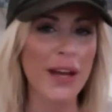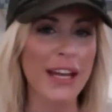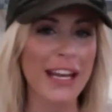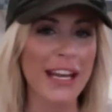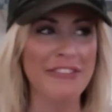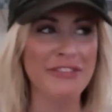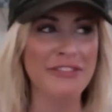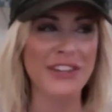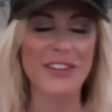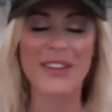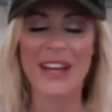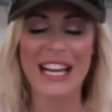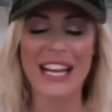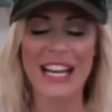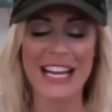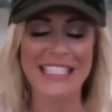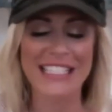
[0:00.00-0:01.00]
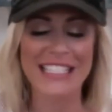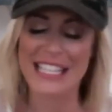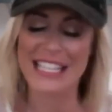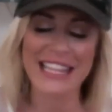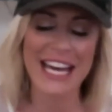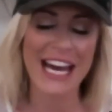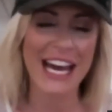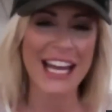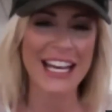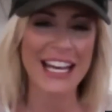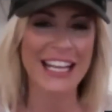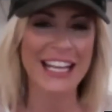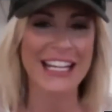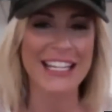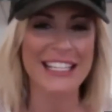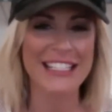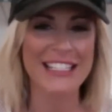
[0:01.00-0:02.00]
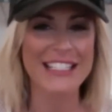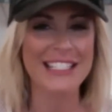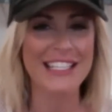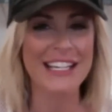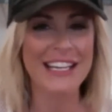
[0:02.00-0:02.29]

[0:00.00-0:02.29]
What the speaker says: and I feel like I did that, and,